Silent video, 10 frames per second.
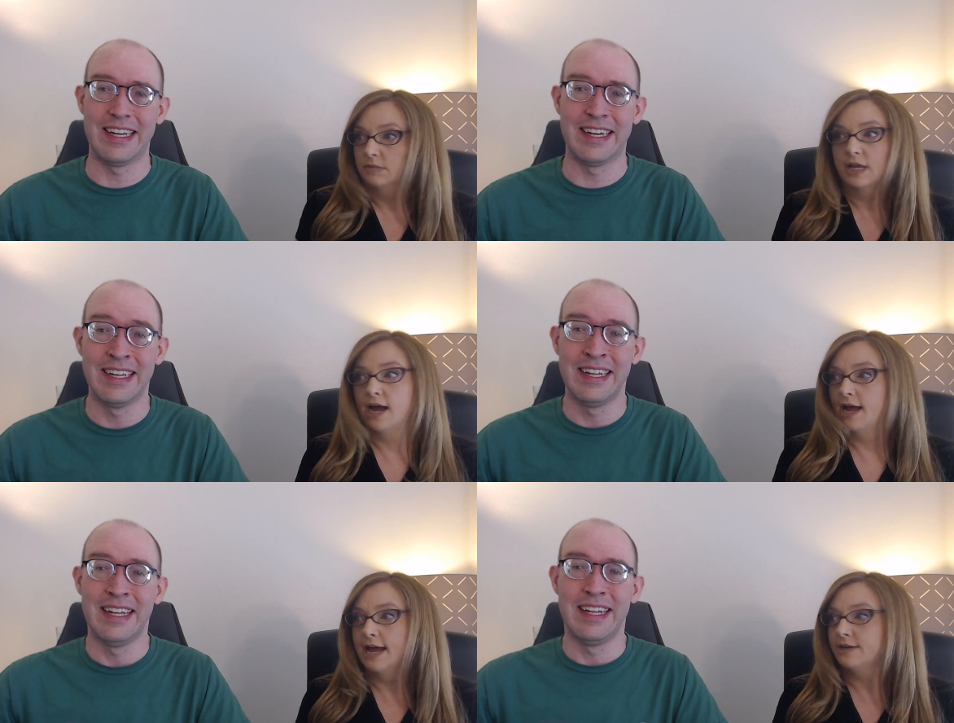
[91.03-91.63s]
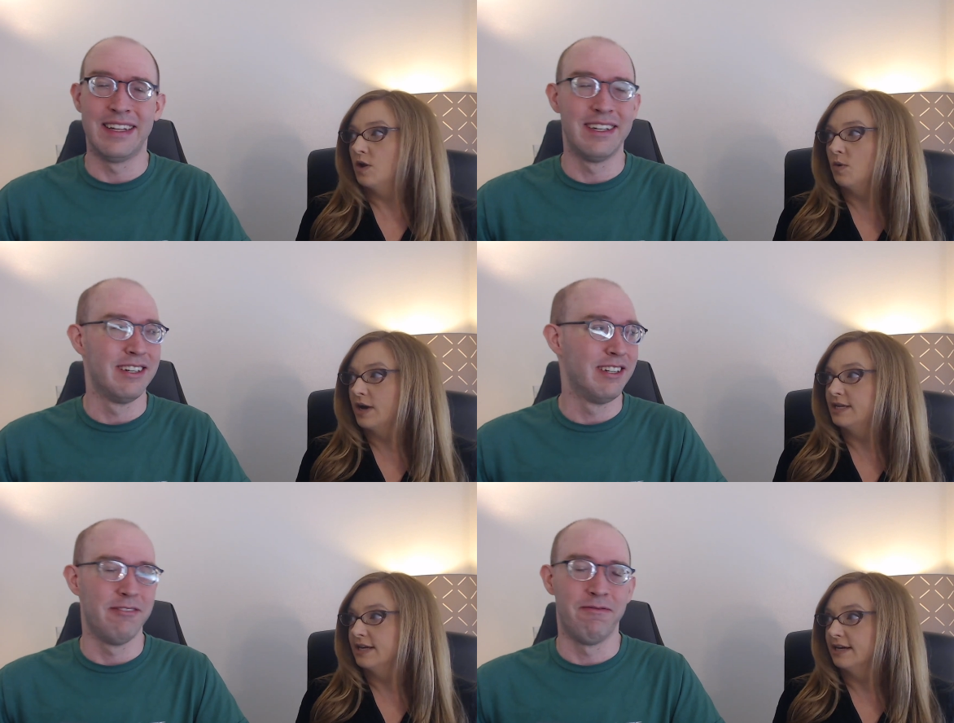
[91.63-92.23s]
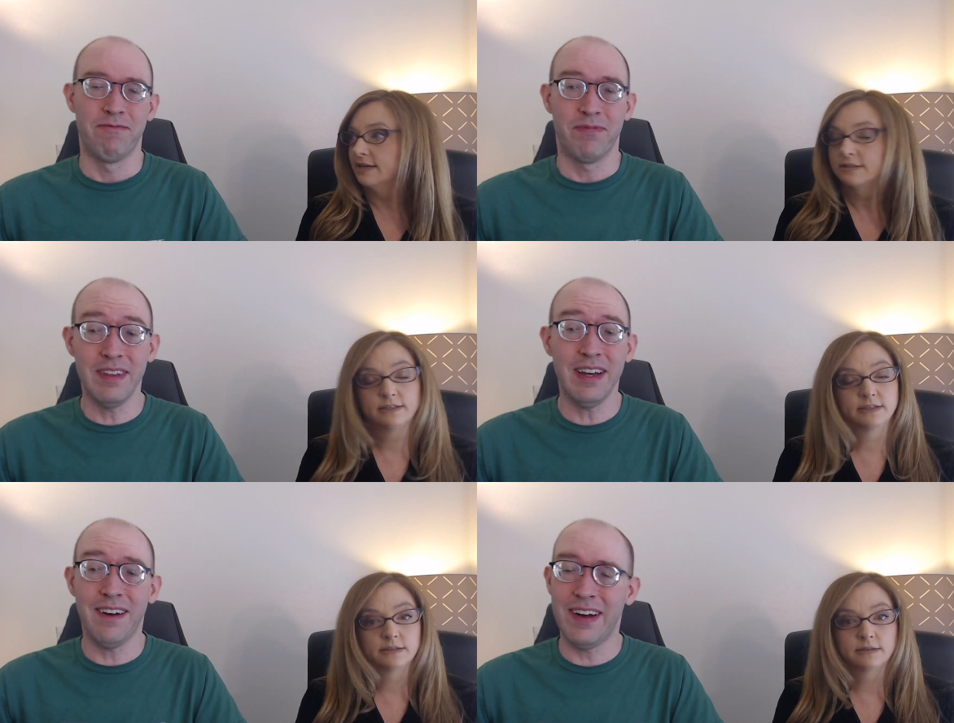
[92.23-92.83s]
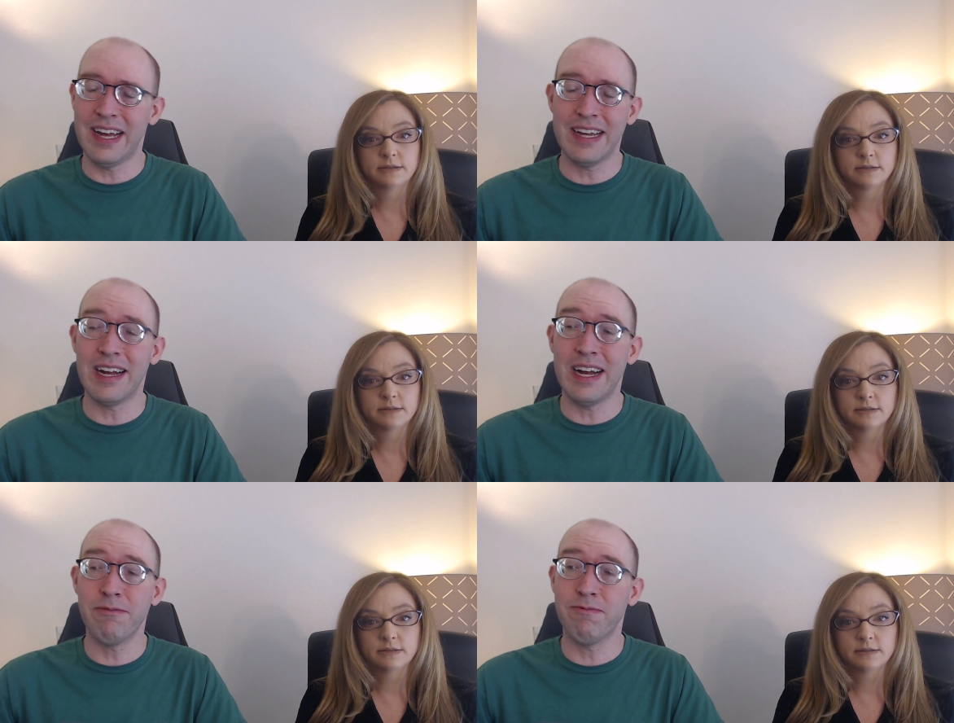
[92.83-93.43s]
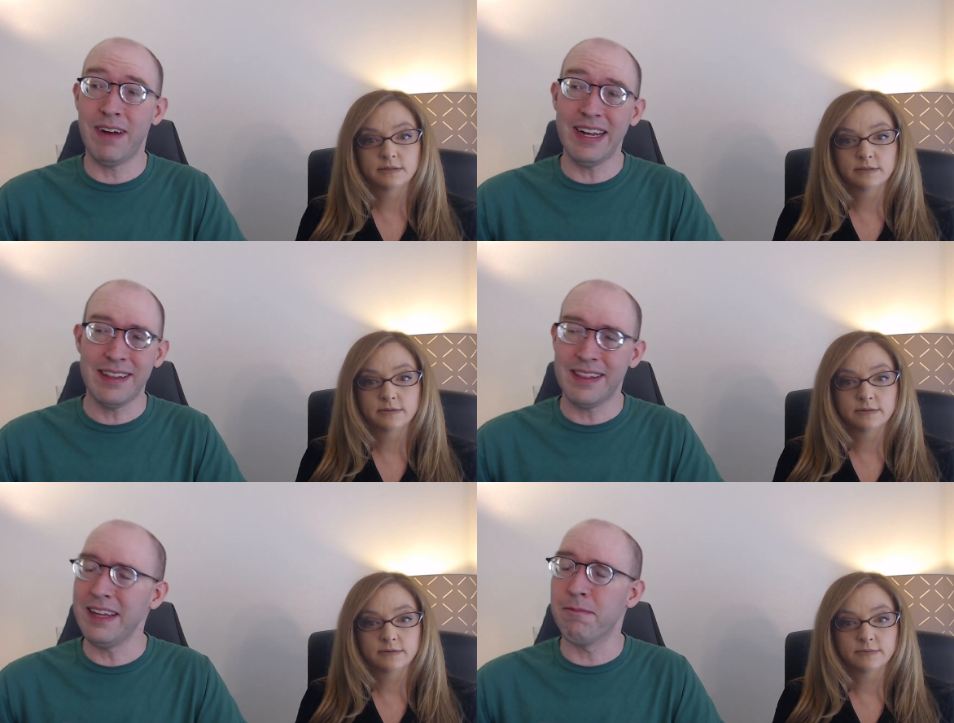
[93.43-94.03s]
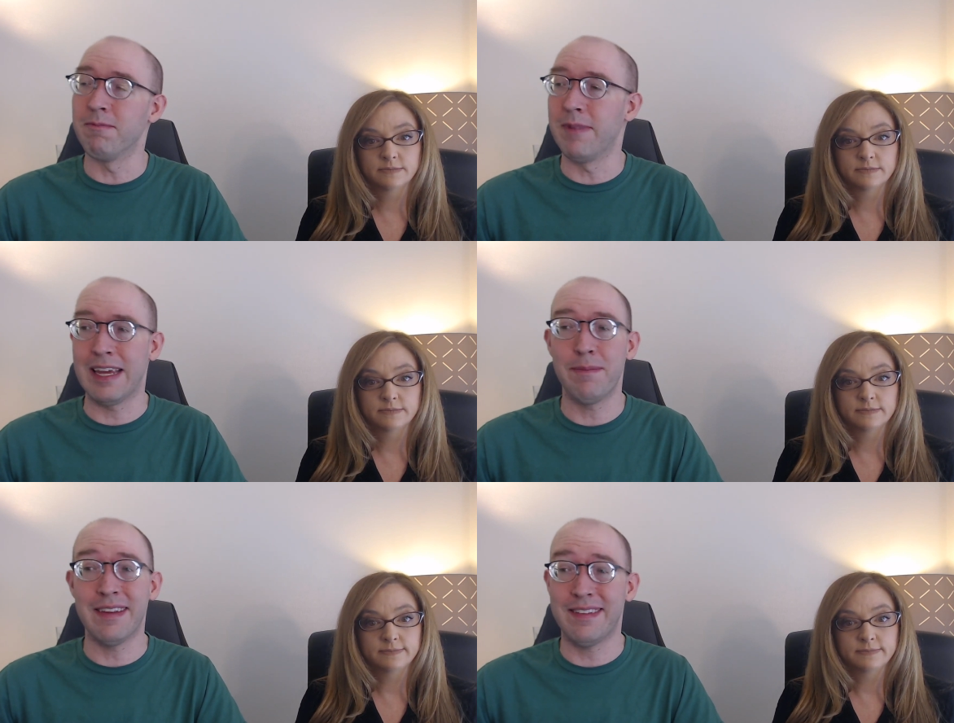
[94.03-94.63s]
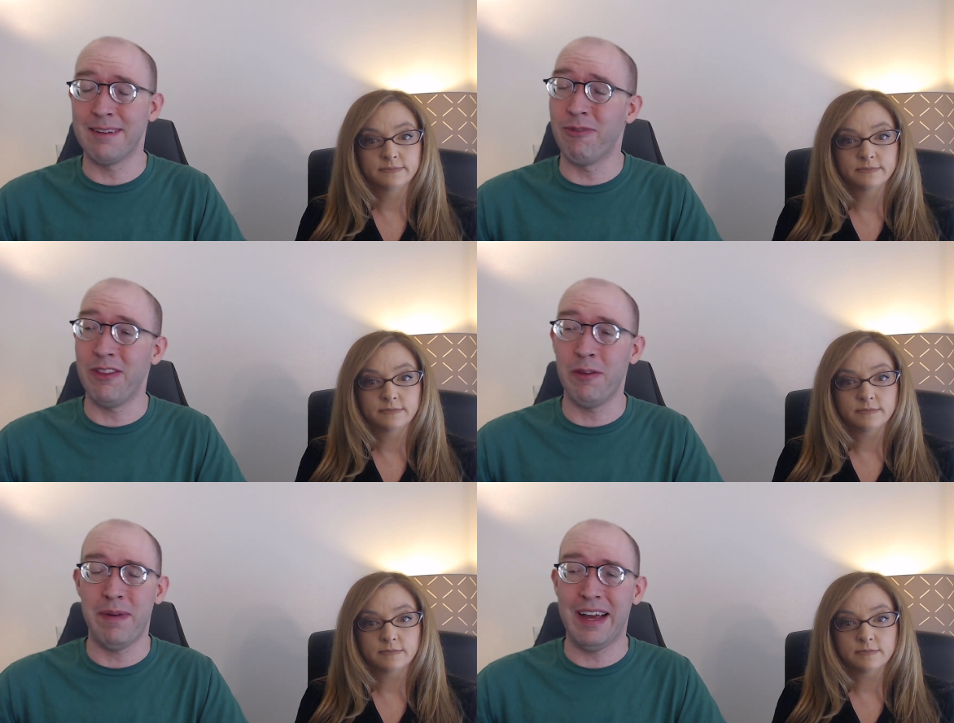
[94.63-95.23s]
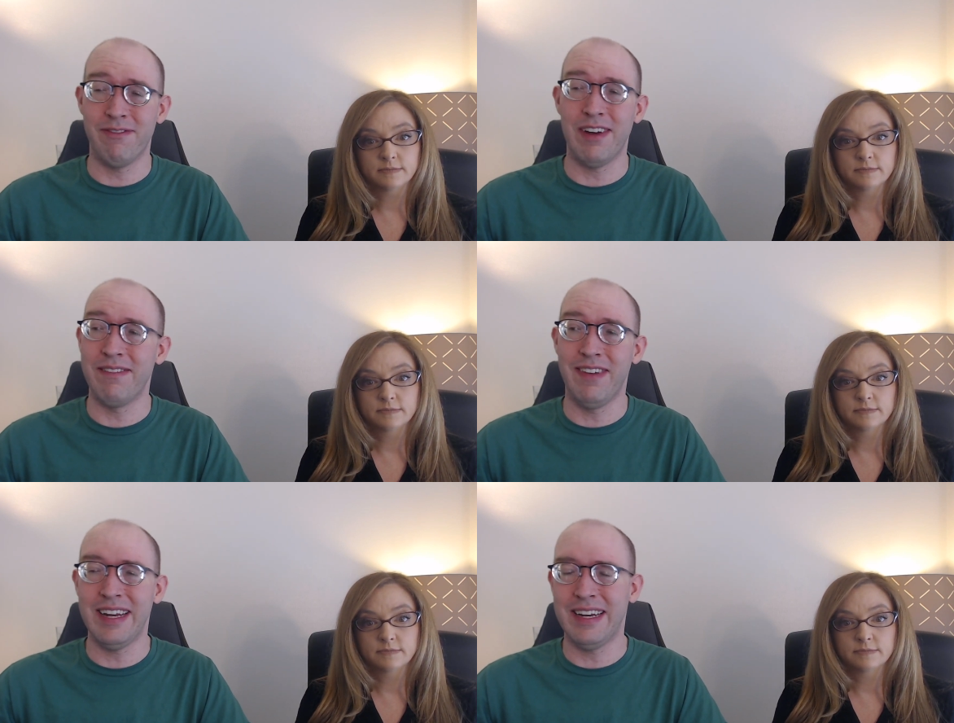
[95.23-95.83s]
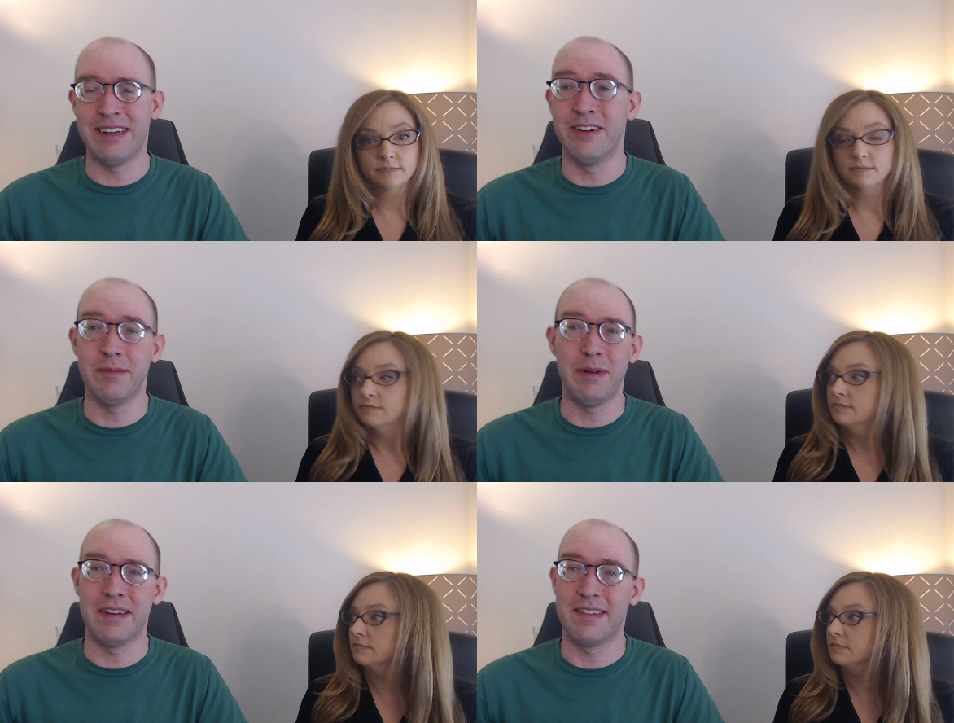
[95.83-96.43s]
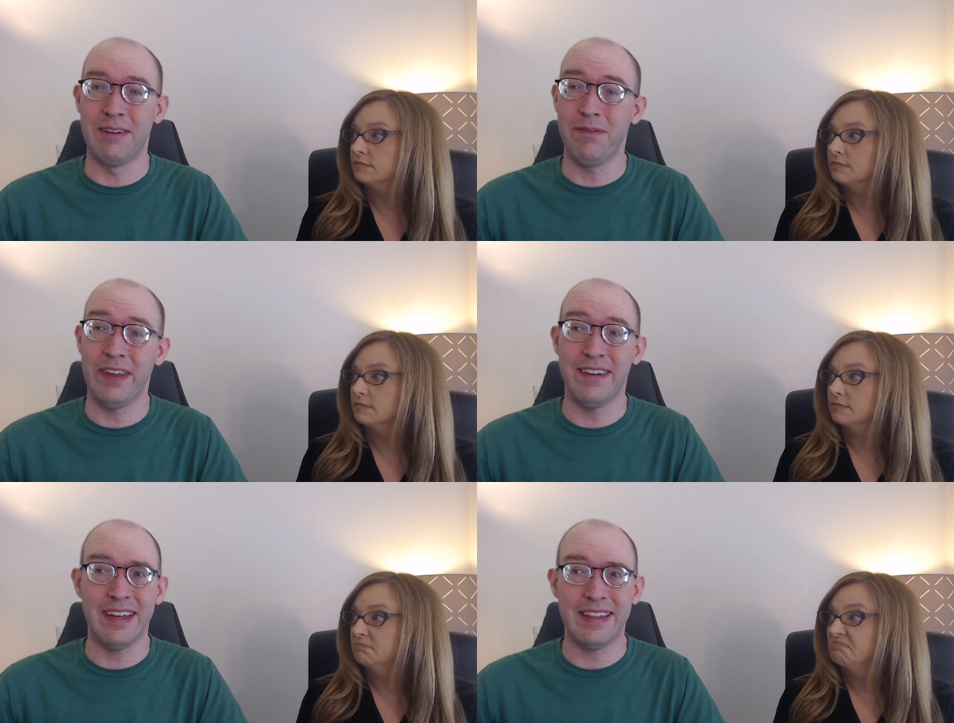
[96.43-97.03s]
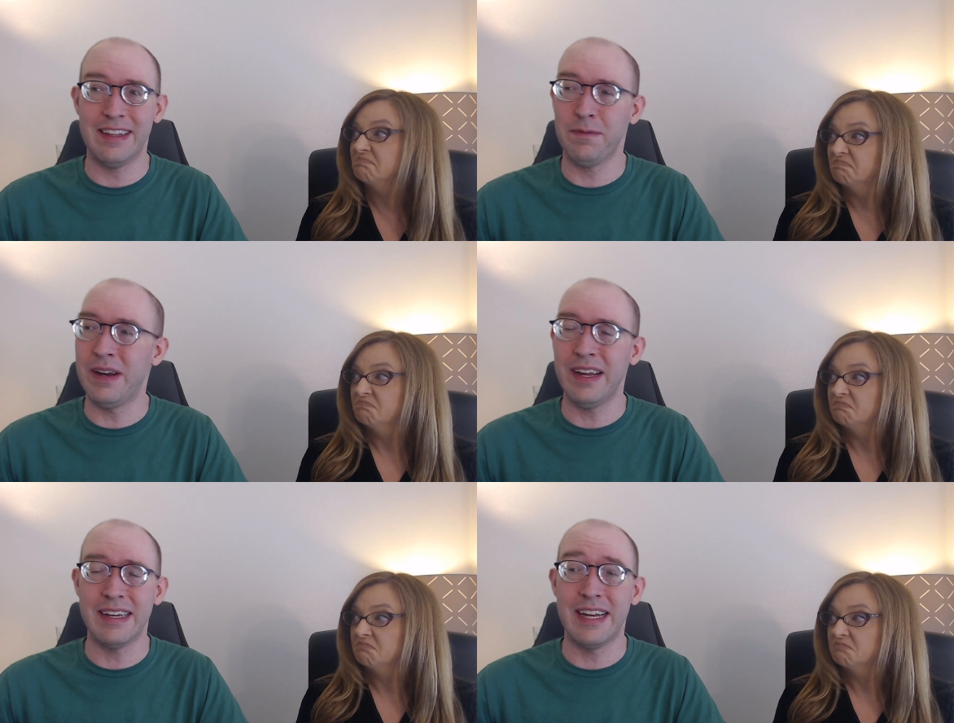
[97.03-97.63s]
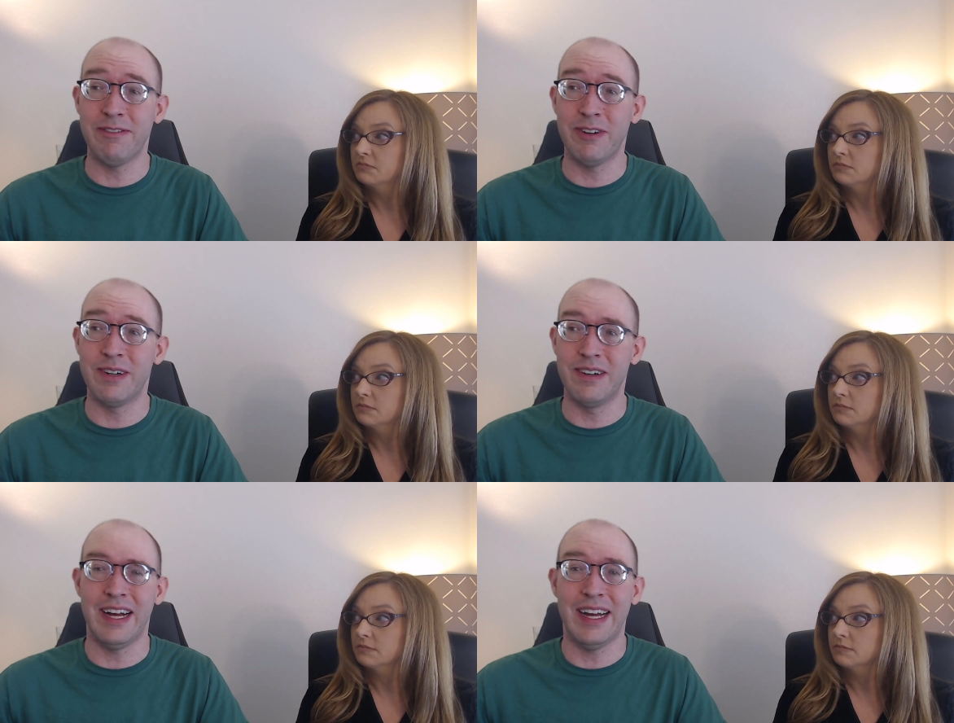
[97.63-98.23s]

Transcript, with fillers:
Speaker 1: Yeah, I had no idea.
Speaker 2: No, I think maybe somewhere in the back of my mind I'd heard about something like this, but you never